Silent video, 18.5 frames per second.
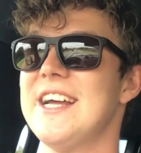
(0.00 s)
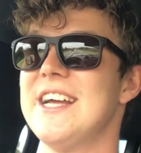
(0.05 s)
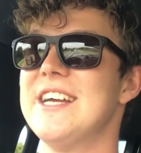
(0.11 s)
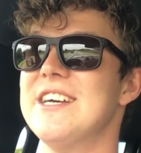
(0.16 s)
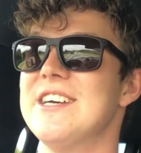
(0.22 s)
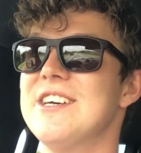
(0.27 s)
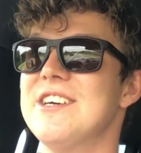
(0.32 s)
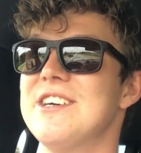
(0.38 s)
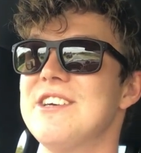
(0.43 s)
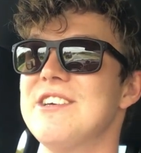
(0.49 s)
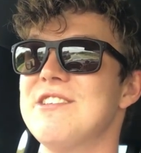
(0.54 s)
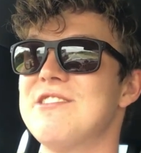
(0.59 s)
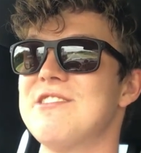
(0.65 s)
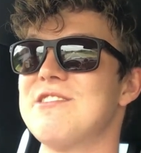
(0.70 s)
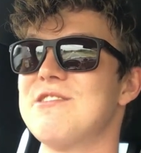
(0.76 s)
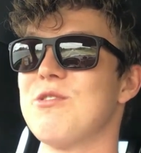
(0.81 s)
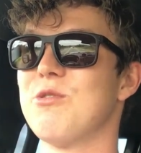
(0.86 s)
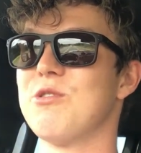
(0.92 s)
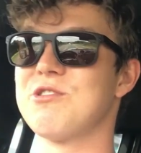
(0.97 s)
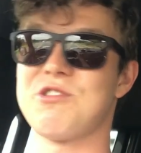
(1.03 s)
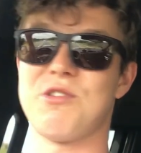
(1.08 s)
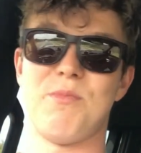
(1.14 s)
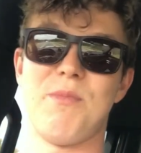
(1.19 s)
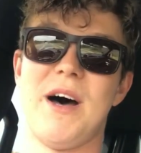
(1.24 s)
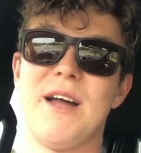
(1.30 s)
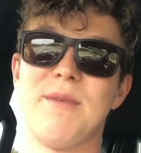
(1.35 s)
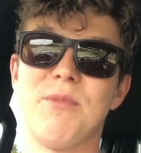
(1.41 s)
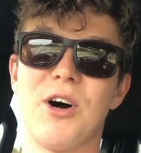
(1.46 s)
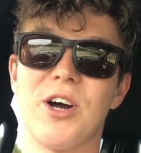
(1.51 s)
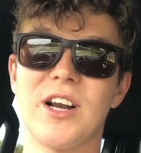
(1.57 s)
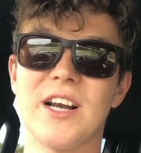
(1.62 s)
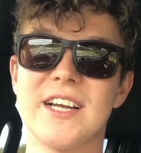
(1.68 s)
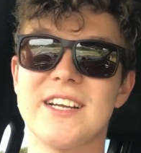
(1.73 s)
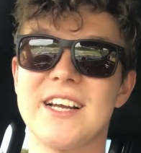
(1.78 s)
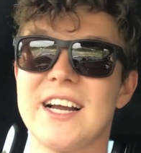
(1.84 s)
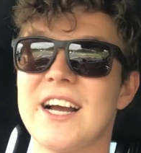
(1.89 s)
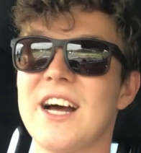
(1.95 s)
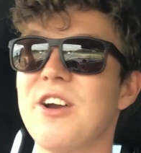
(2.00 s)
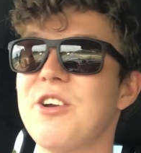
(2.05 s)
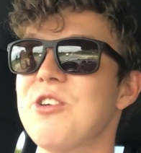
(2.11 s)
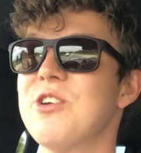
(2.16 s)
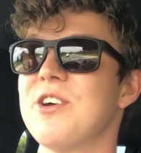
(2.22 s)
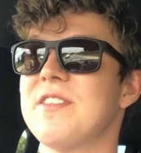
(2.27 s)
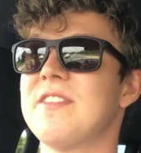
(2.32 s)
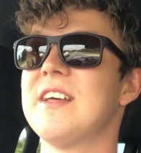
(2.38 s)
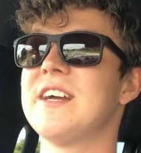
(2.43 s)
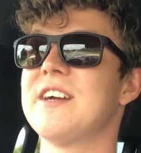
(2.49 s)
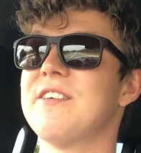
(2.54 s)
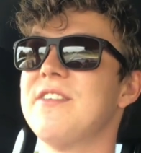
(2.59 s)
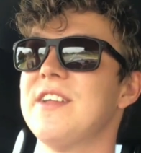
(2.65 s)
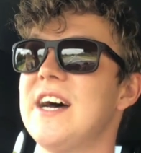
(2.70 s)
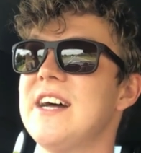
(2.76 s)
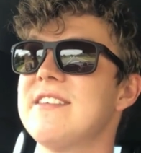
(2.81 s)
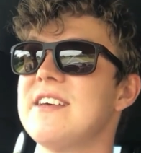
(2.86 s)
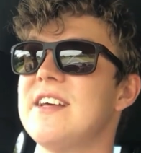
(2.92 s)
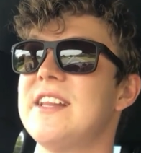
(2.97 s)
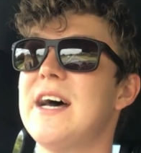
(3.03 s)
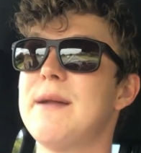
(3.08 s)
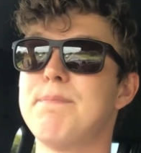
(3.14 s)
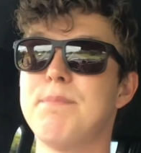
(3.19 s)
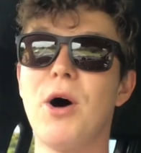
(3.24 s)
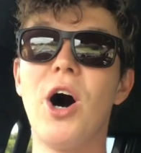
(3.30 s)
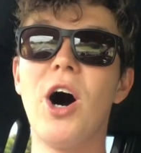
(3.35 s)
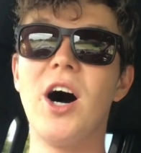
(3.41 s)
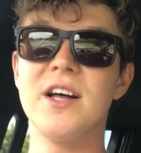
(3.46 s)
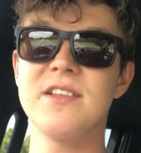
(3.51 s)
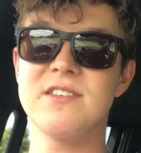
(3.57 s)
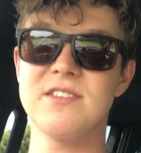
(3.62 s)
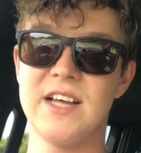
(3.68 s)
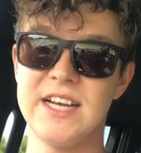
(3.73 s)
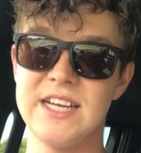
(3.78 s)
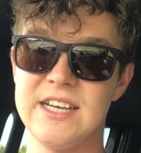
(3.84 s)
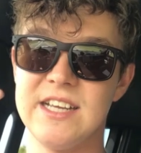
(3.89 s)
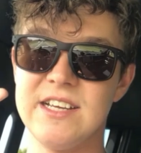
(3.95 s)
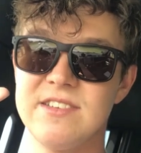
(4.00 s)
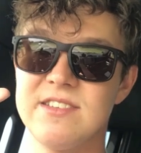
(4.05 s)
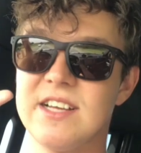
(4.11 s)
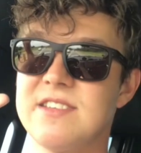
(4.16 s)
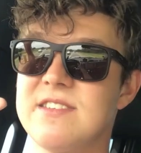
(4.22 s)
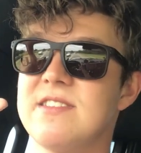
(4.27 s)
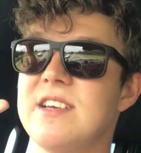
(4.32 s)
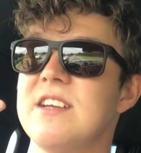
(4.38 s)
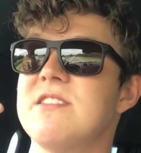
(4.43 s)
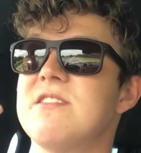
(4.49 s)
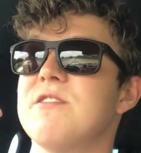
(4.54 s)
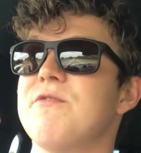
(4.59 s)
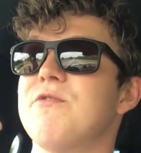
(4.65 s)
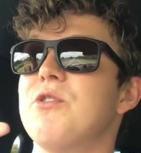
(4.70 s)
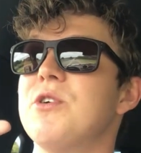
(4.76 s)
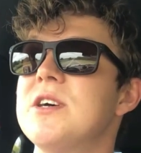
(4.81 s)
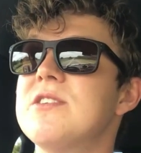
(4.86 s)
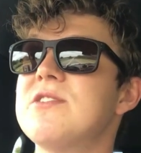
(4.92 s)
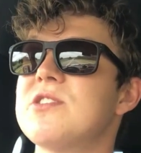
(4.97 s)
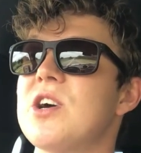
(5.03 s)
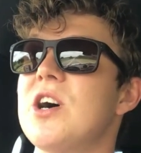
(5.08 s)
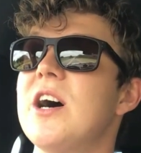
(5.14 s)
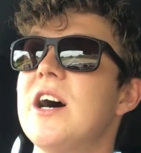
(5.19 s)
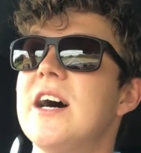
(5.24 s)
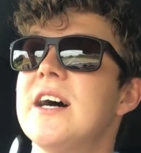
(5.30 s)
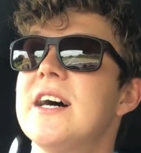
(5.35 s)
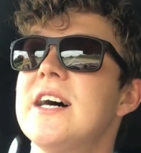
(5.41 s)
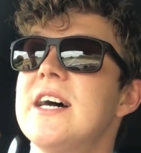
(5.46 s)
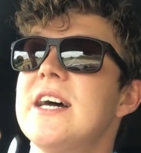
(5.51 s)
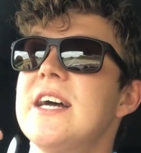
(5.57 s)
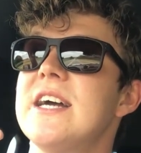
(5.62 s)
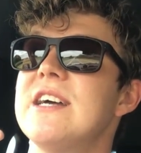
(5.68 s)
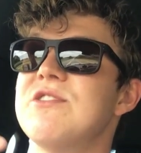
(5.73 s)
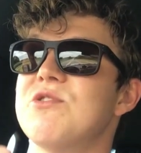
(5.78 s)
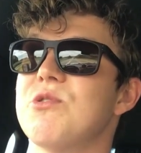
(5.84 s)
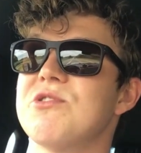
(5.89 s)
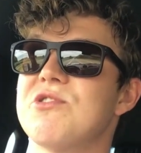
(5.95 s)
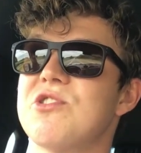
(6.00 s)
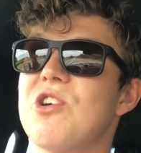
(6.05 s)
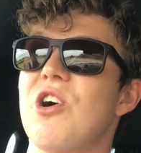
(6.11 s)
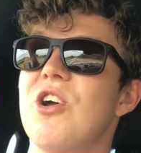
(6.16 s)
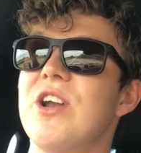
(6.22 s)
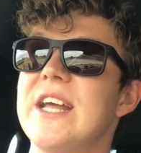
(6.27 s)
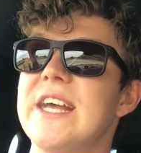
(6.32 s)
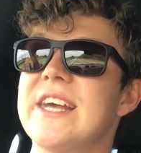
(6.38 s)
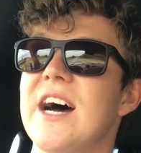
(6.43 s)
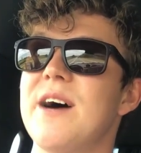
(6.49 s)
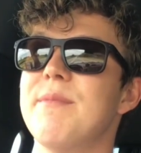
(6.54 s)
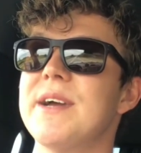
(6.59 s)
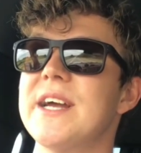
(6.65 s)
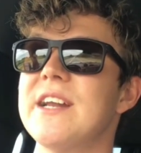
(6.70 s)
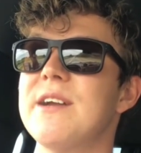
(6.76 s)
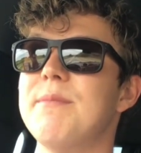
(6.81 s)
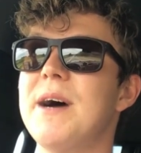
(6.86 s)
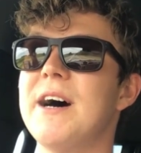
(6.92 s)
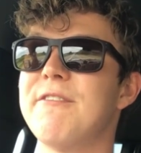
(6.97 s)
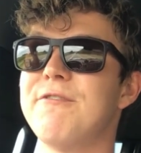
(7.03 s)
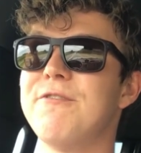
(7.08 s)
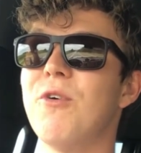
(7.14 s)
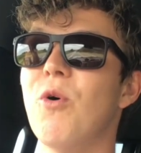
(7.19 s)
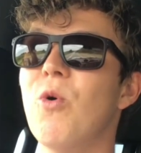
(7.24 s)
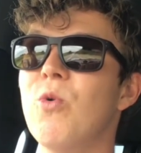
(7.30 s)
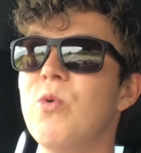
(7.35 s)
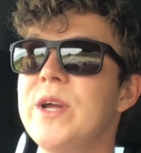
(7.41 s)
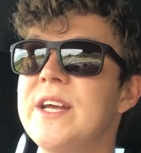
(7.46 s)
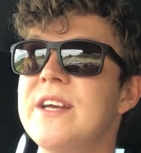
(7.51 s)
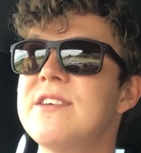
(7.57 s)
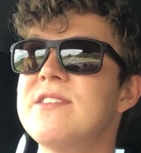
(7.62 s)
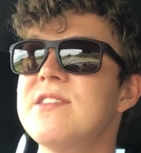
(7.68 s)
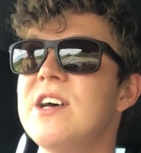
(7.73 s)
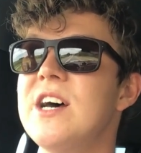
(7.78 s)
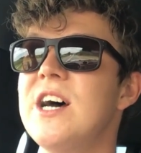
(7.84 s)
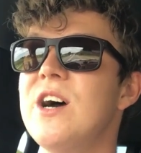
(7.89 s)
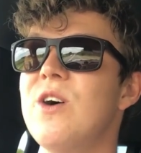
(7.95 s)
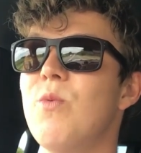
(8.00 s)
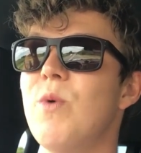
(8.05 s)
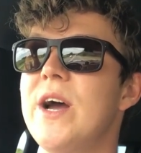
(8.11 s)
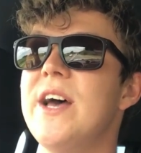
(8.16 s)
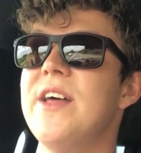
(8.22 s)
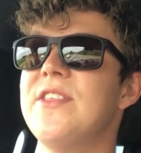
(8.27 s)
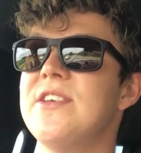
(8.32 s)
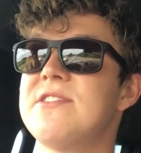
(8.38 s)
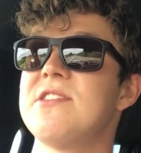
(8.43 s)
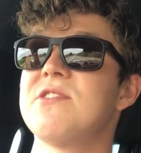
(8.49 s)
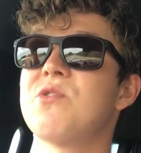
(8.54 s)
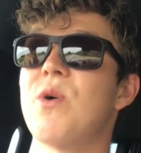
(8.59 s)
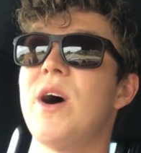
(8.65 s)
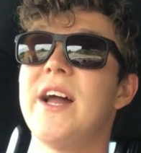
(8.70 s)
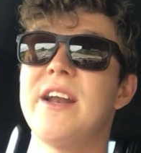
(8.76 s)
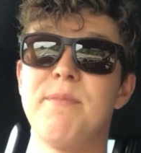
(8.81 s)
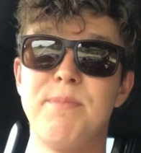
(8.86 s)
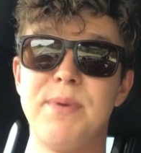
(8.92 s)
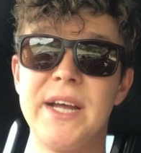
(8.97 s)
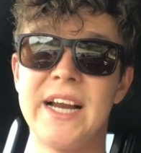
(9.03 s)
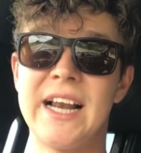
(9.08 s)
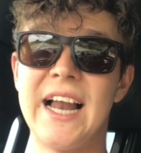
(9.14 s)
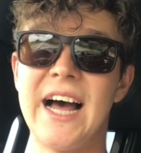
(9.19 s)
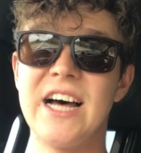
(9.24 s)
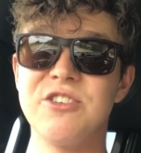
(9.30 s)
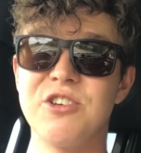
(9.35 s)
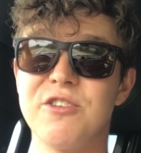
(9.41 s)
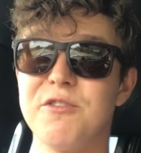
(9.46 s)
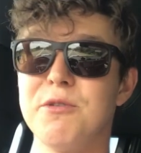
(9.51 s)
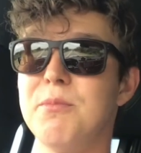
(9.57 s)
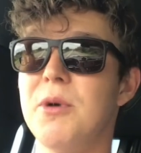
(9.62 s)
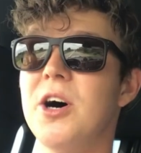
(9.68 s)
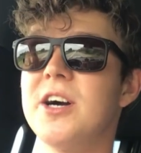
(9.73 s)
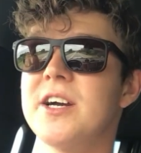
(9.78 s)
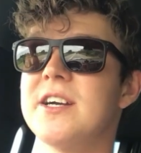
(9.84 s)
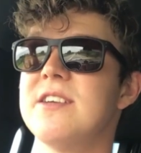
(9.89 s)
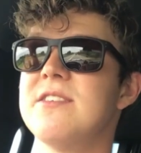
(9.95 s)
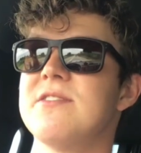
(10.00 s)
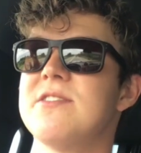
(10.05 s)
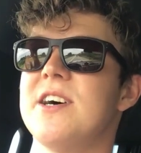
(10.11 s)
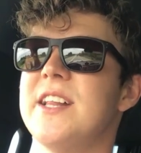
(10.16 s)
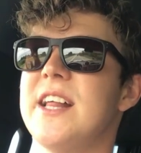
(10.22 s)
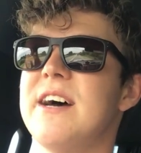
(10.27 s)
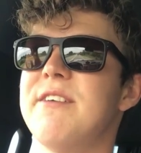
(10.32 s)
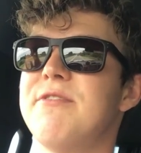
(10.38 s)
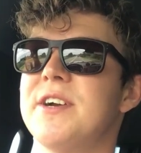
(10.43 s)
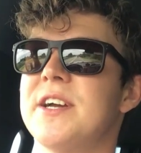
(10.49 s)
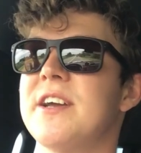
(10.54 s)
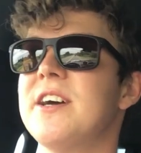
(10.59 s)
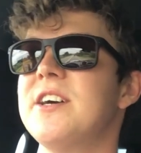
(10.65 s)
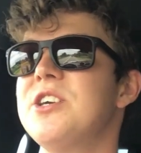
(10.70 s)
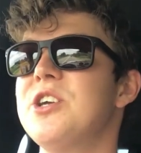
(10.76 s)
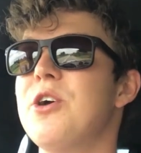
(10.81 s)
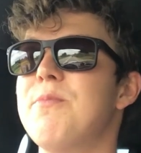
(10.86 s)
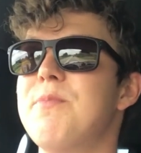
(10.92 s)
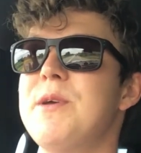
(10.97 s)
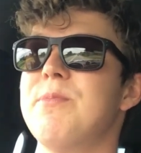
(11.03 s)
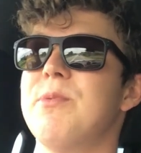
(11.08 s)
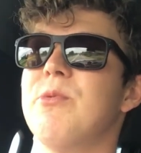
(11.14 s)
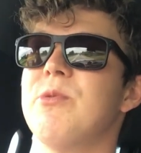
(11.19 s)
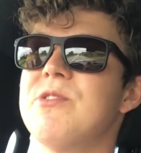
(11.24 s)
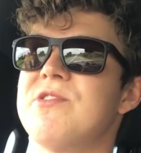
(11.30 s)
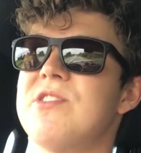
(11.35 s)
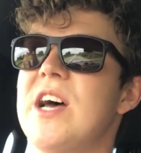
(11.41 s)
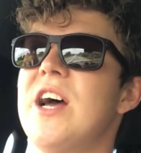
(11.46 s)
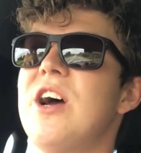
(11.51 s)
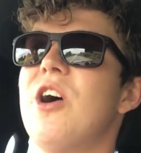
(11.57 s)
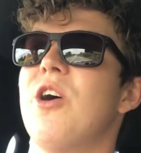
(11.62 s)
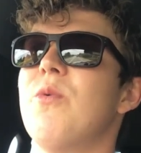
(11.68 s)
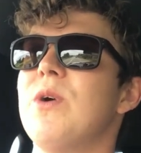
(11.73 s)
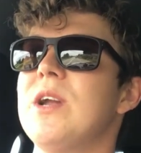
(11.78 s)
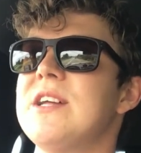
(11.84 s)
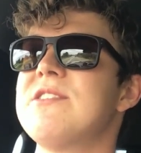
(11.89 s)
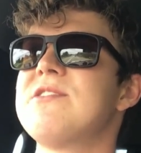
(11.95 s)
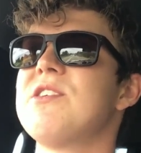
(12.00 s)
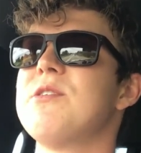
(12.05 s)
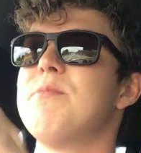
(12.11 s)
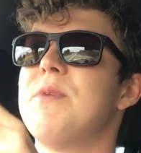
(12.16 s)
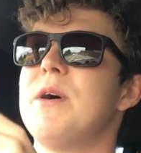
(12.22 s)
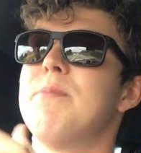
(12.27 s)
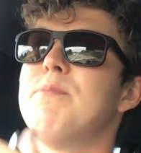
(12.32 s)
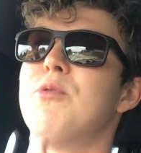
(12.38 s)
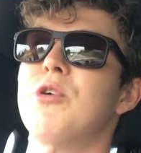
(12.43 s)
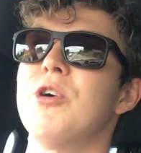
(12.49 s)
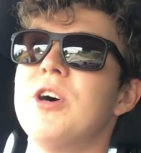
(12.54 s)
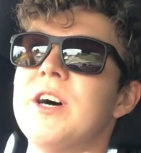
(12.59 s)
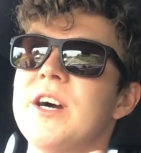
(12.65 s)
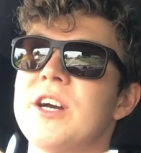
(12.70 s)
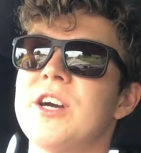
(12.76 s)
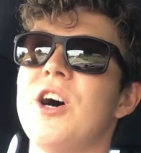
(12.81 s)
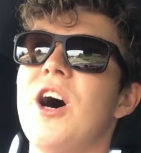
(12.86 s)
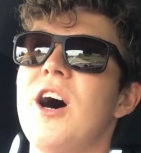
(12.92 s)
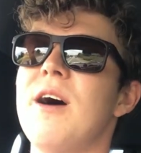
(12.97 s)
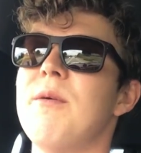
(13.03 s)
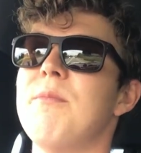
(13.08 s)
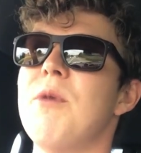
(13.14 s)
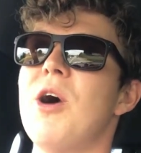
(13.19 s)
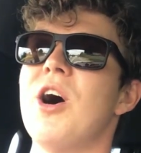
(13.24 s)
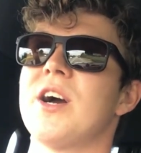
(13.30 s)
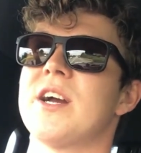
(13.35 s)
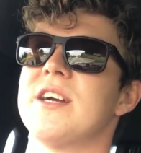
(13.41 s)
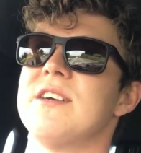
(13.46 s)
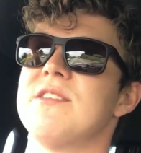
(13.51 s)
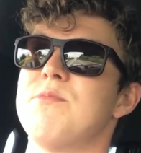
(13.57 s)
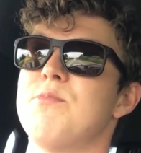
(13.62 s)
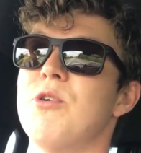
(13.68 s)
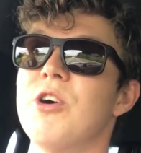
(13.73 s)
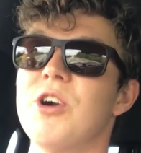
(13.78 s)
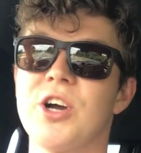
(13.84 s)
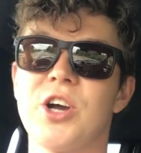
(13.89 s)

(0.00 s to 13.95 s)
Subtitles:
is also mind-boggling. Like, how do you not think of that? And that part that he needs, that sensor for his car, is also only coming in about 4 weeks, where this is quite a big Land Rover market in South Africa. You know, people will say, oh well, it's a poorer car market.